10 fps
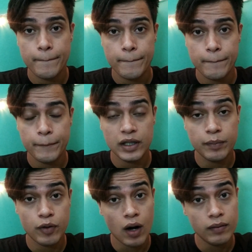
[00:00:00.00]
but the
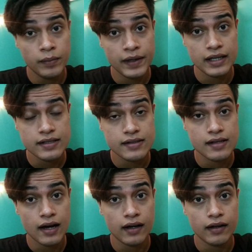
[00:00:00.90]
problem is
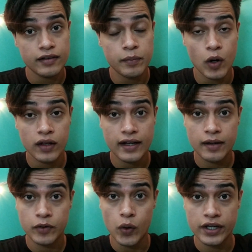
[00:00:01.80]
uh, the mall that i'm
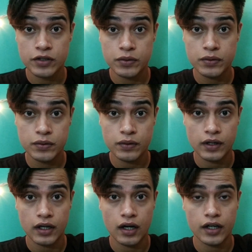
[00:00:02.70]
going to
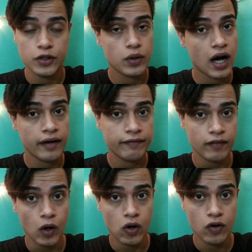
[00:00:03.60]
uh, you can't
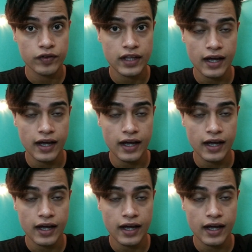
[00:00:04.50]
vlog over there